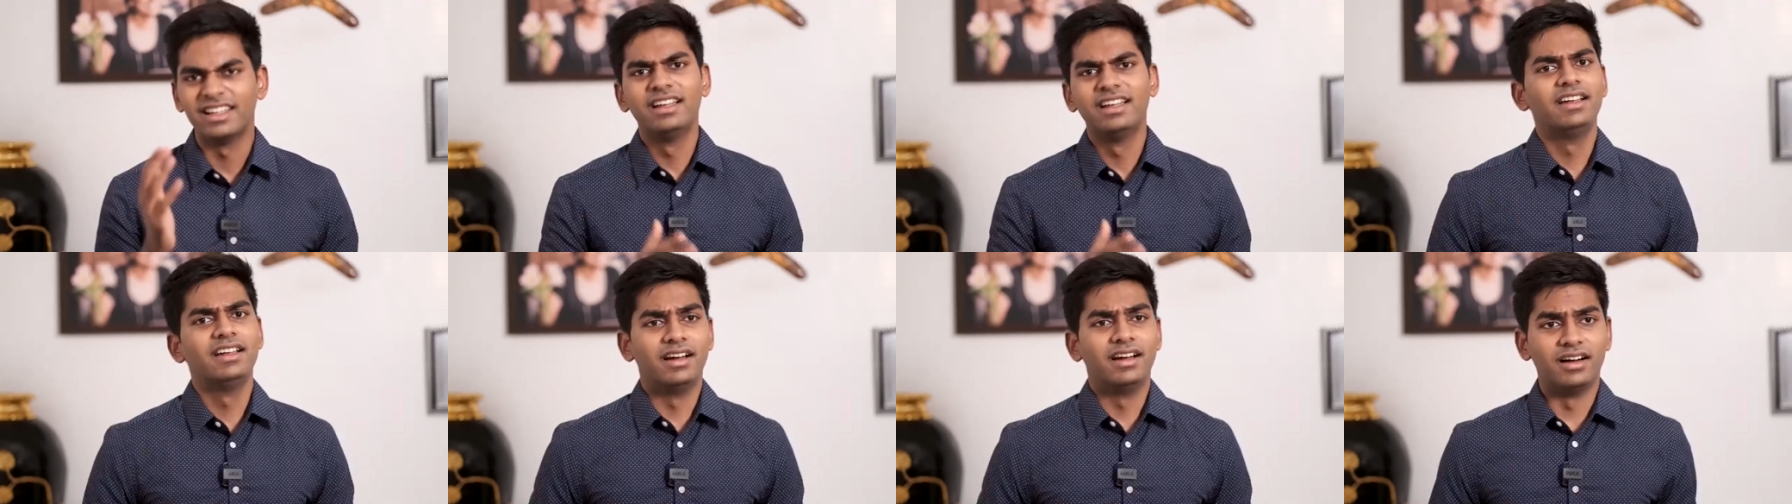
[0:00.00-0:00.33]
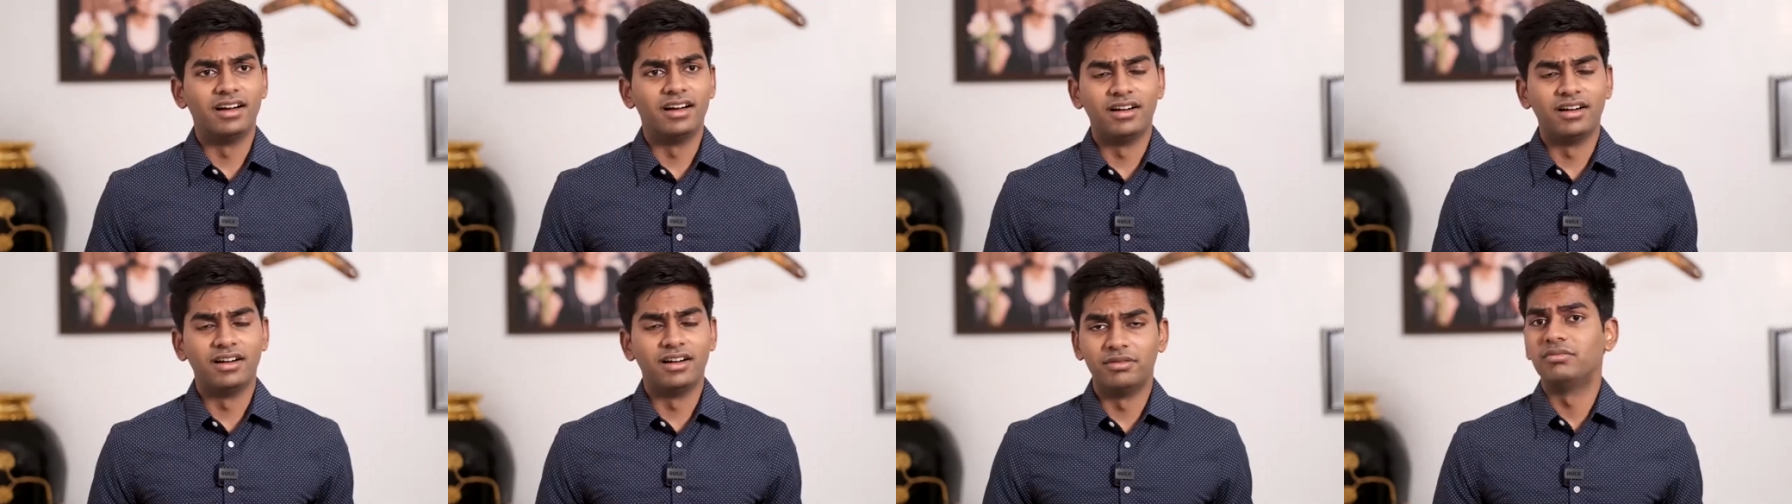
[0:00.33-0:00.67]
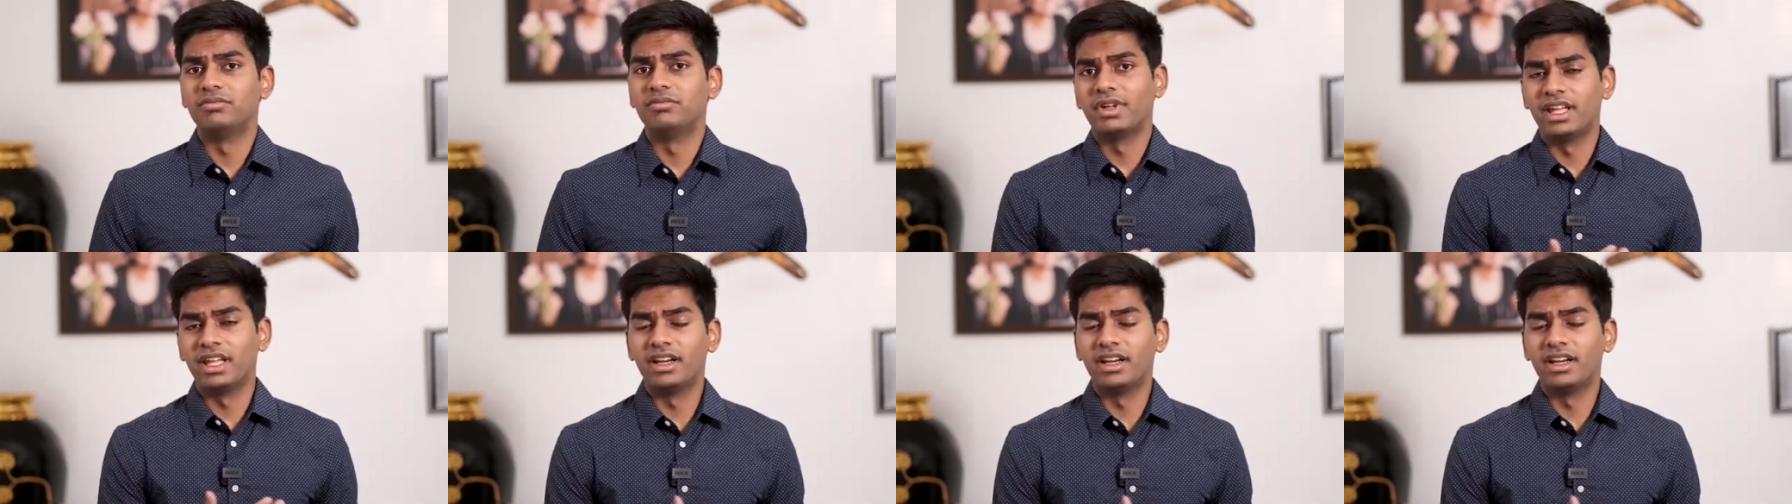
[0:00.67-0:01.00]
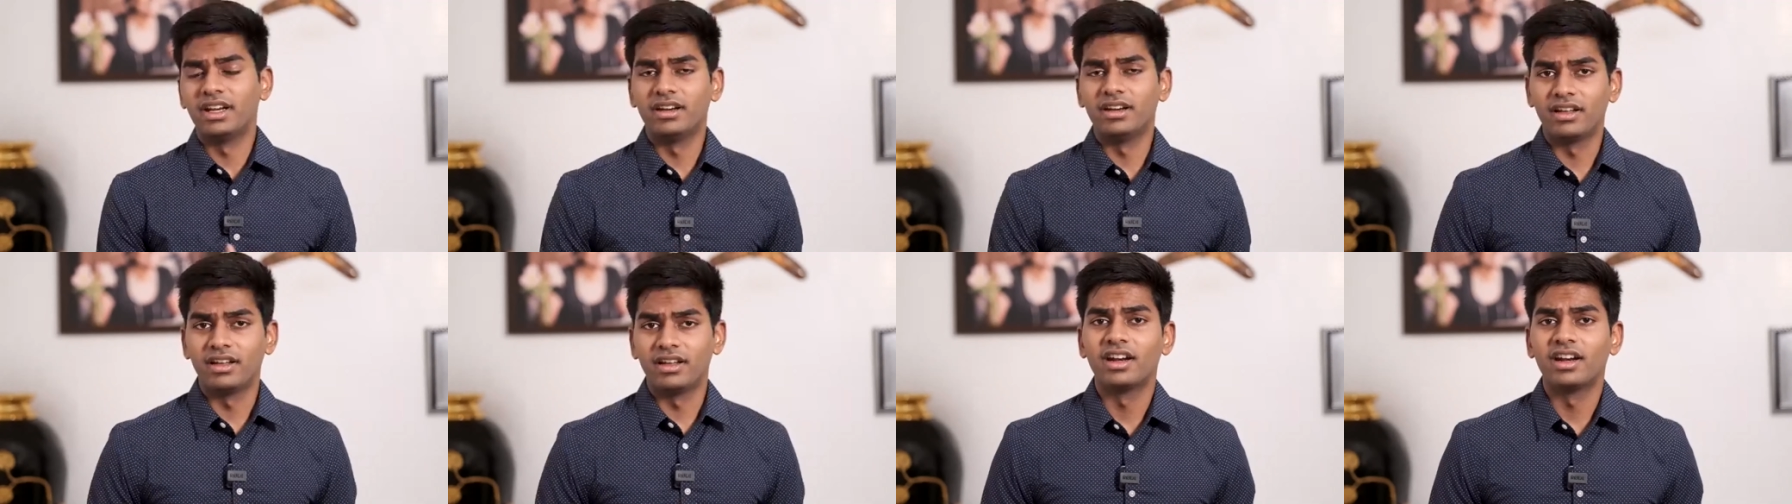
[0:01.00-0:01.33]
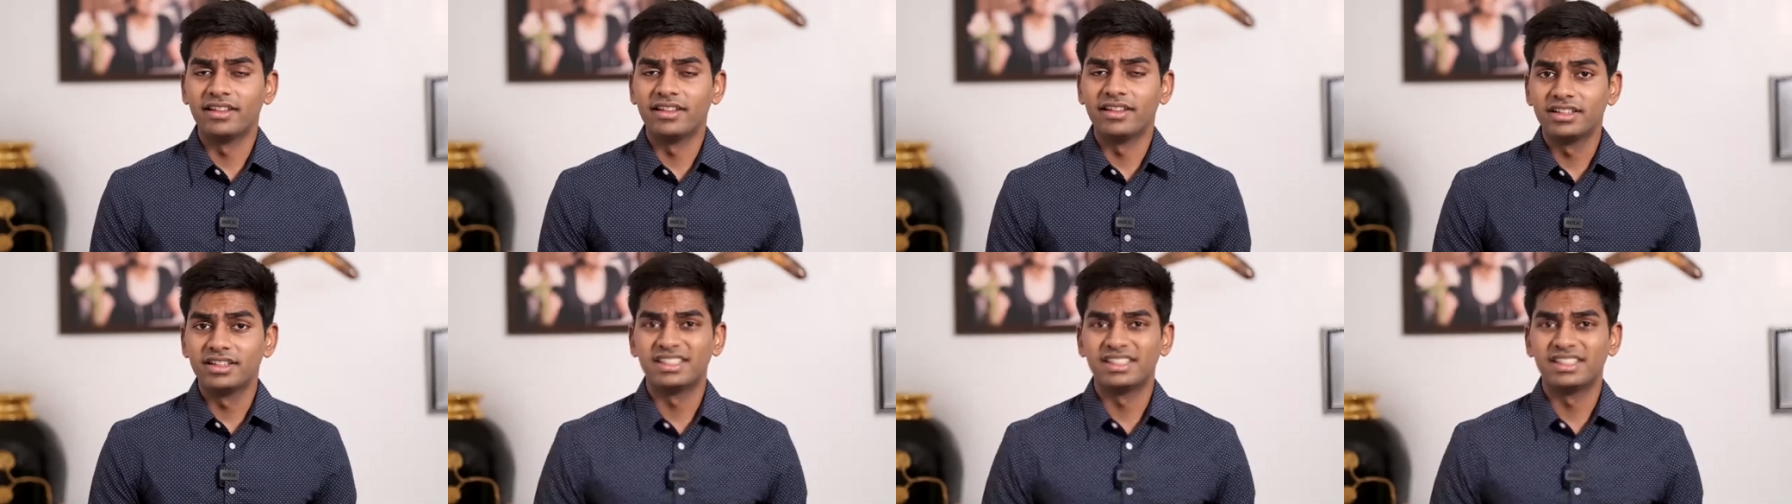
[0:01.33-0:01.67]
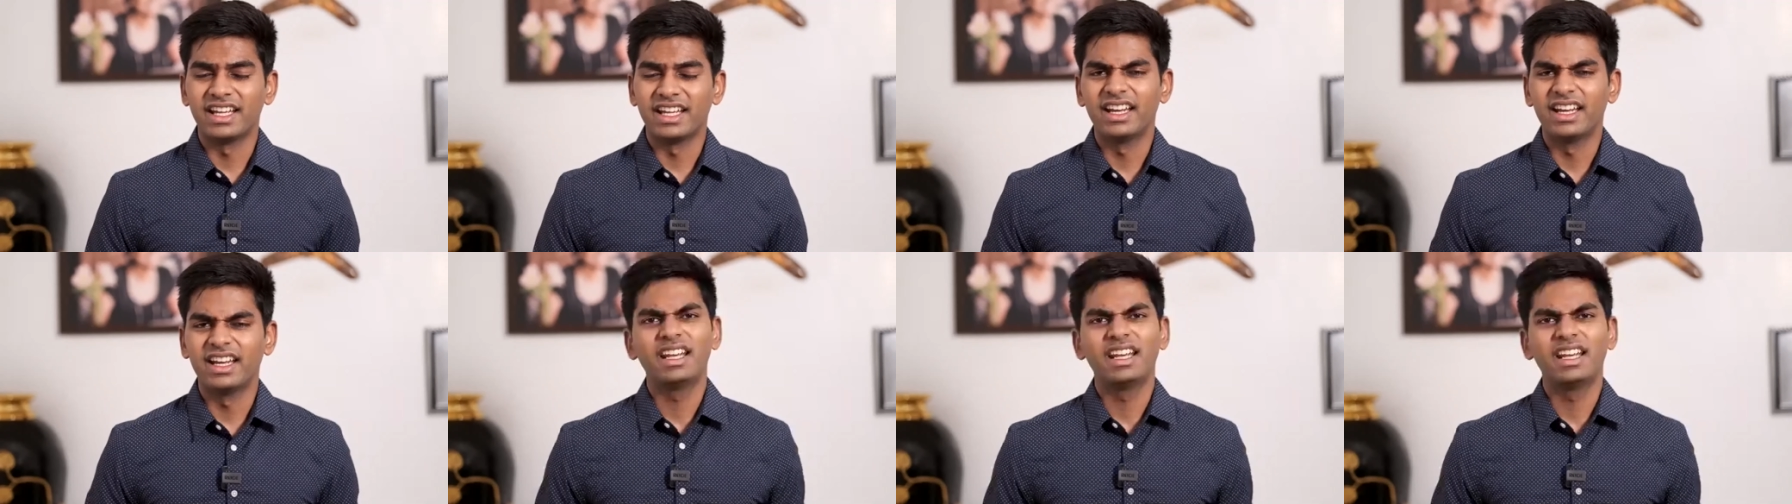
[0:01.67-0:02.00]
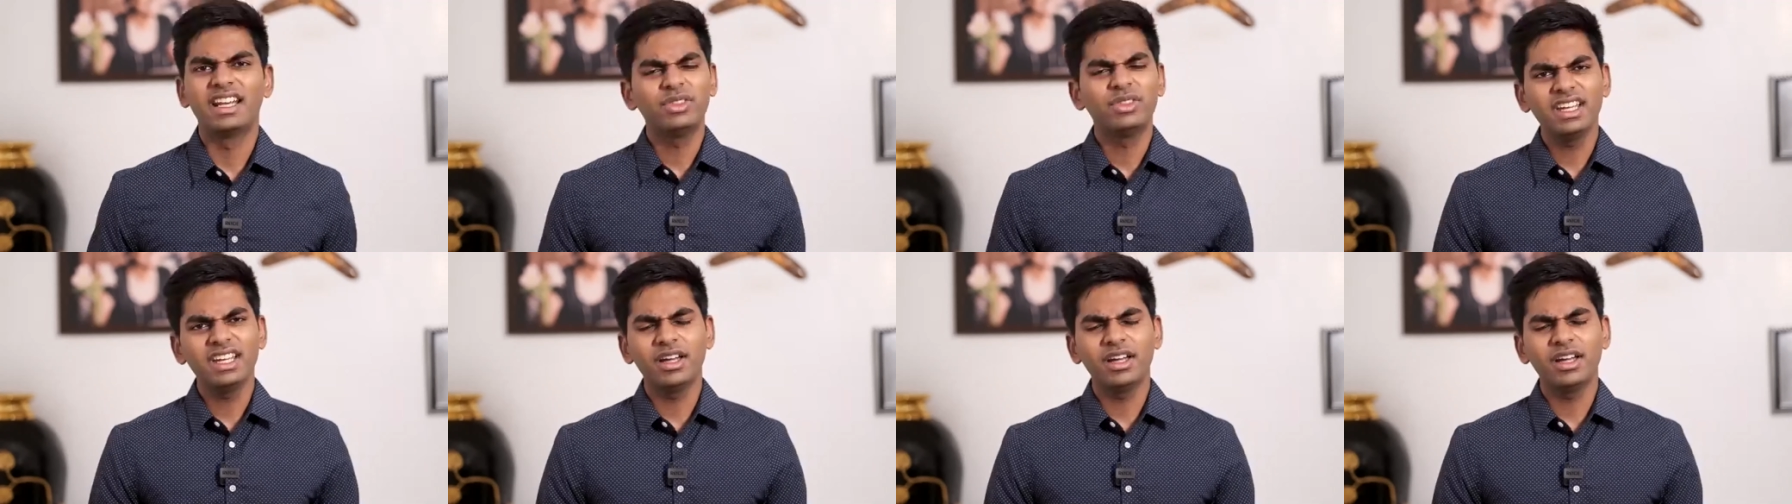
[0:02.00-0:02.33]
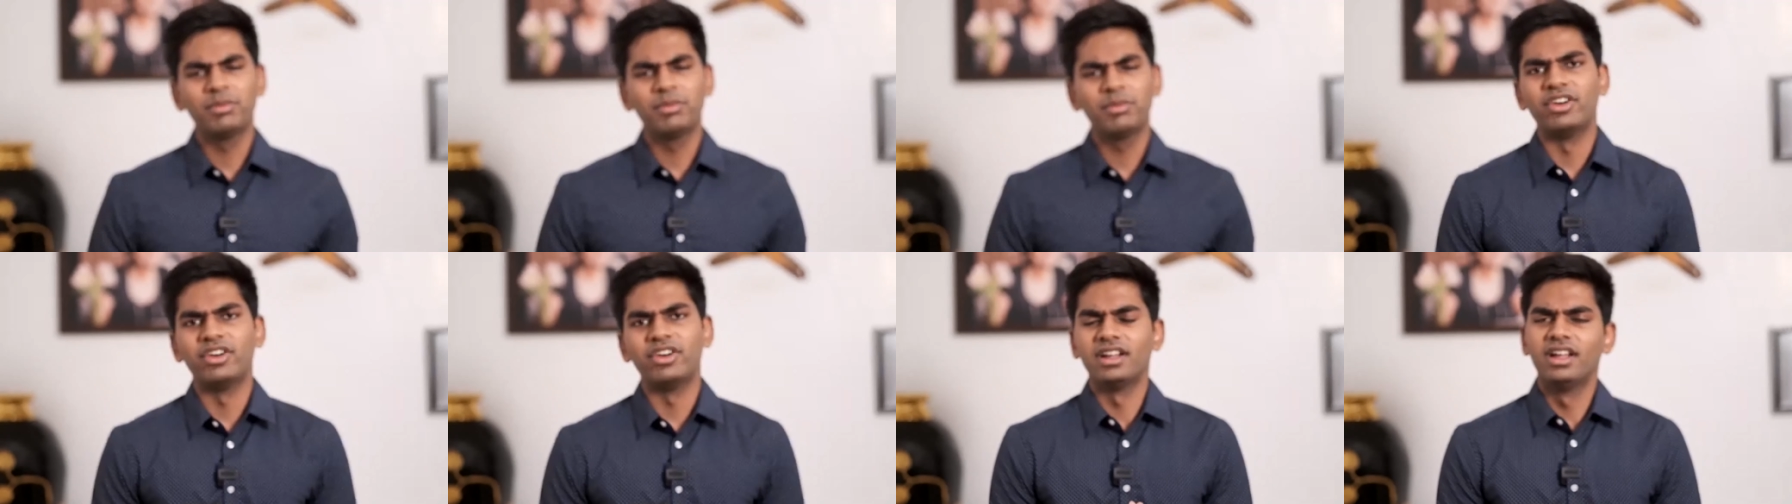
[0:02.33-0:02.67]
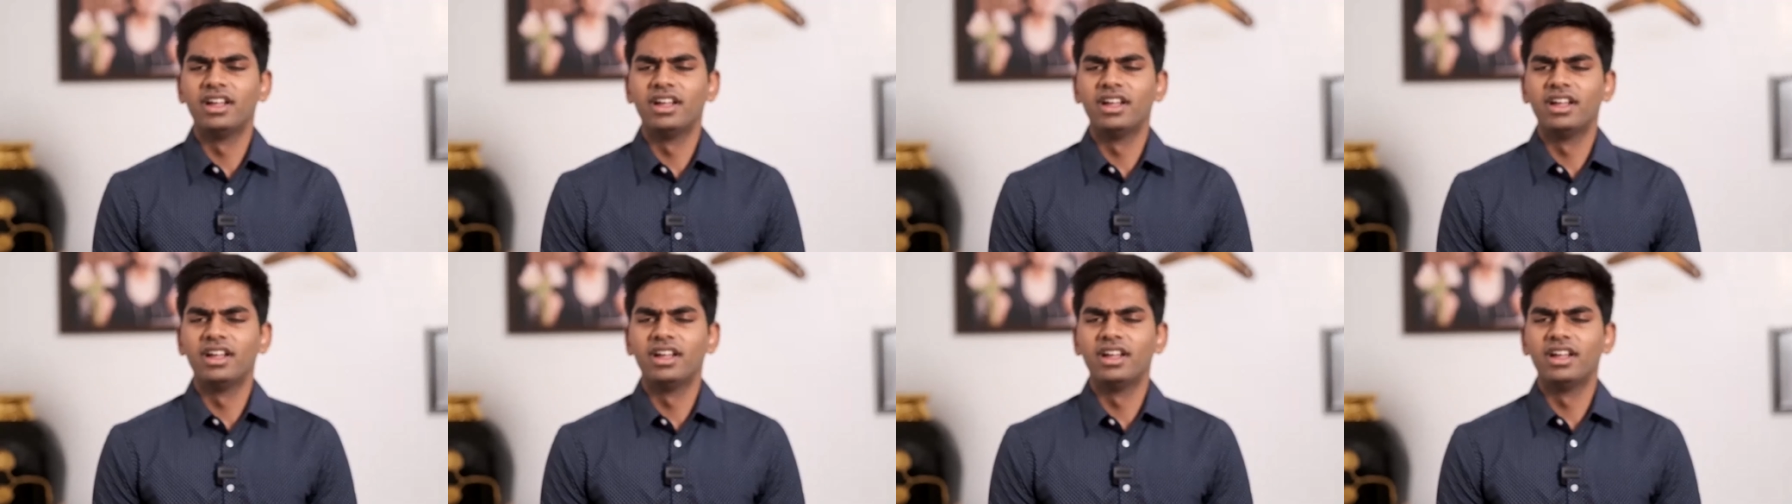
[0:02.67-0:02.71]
uh, in in another state. Now think about it.